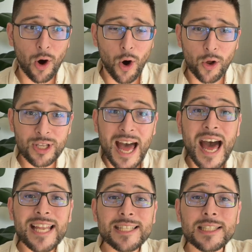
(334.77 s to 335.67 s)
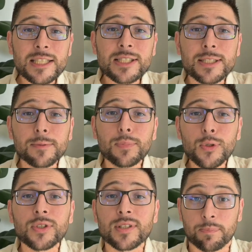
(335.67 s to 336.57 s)
on
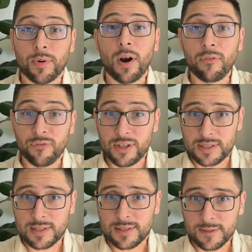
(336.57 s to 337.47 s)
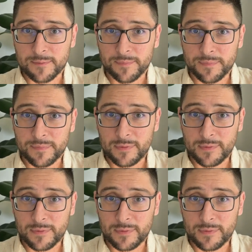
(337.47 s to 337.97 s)
undistributed profits,